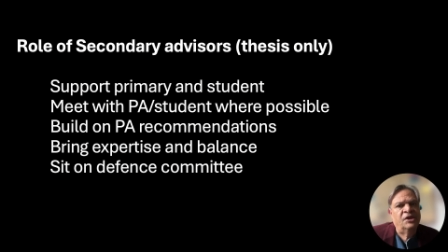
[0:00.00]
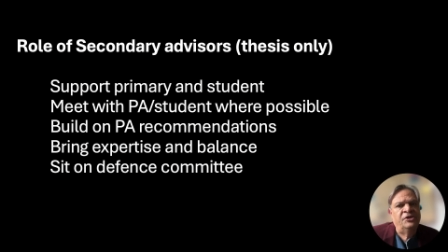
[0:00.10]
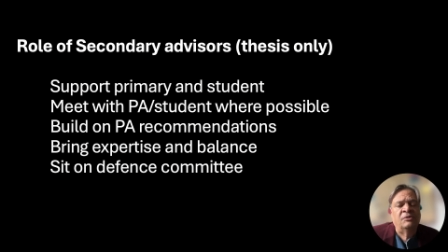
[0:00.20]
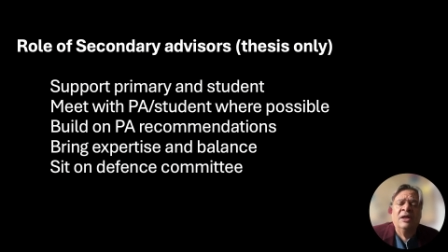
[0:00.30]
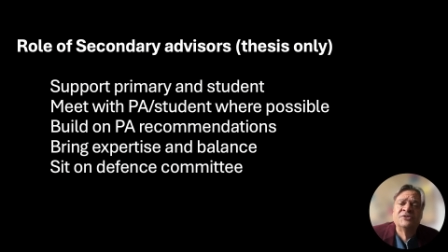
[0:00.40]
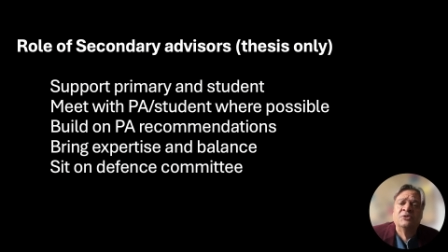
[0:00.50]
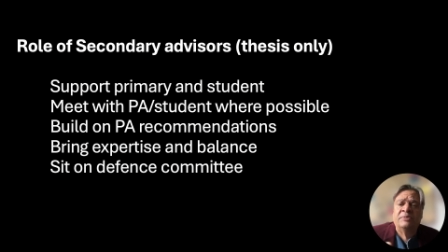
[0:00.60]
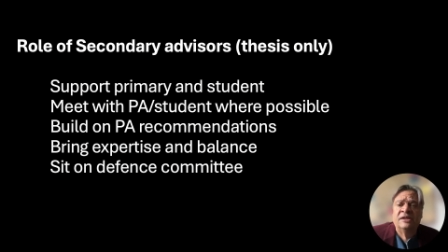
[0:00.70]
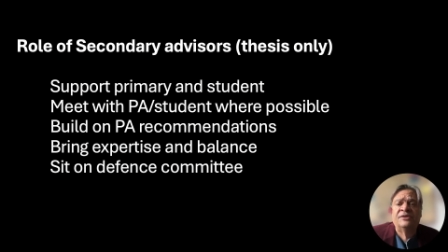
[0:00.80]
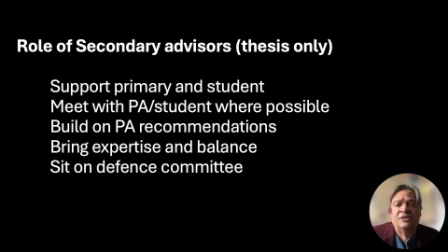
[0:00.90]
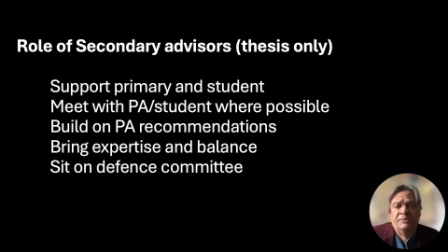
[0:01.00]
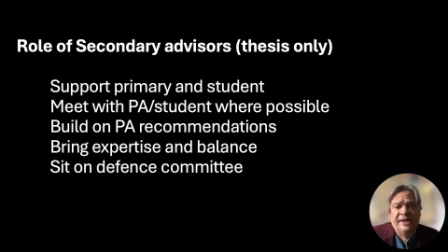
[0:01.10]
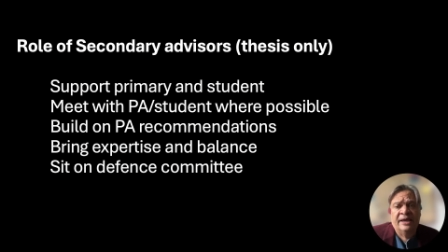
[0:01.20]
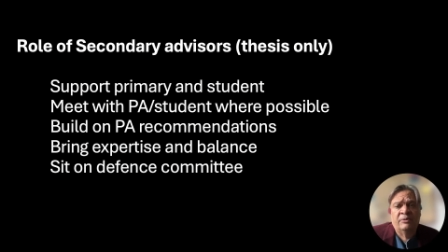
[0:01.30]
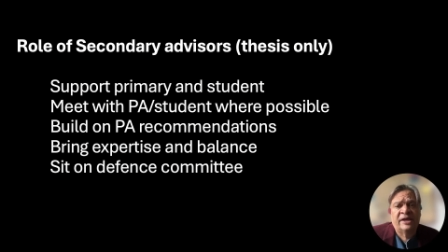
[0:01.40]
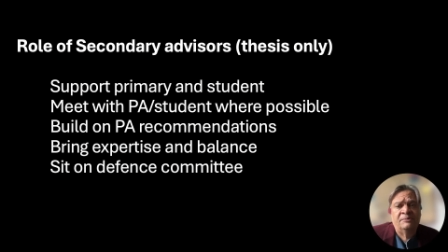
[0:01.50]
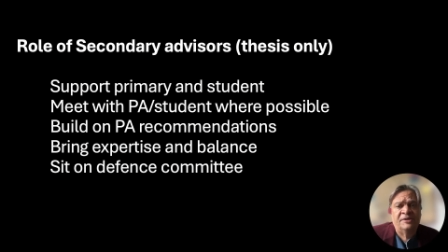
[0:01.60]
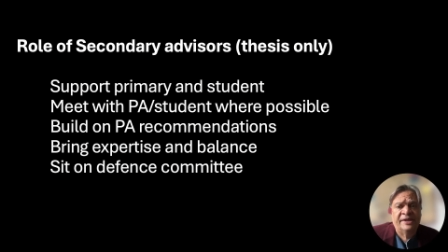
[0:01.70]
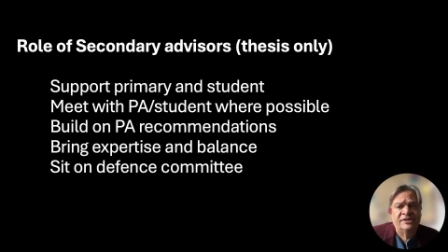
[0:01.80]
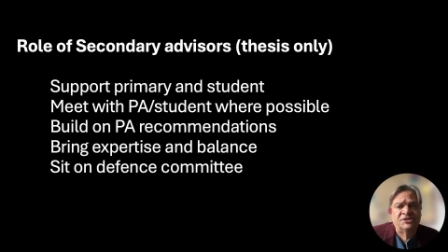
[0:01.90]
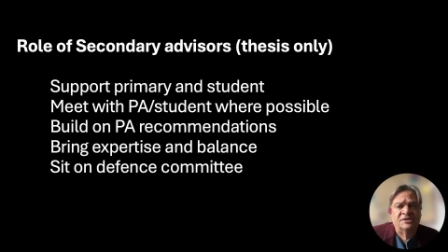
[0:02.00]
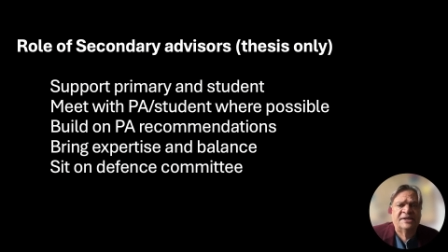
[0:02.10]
You'll also build on the PA recommendations.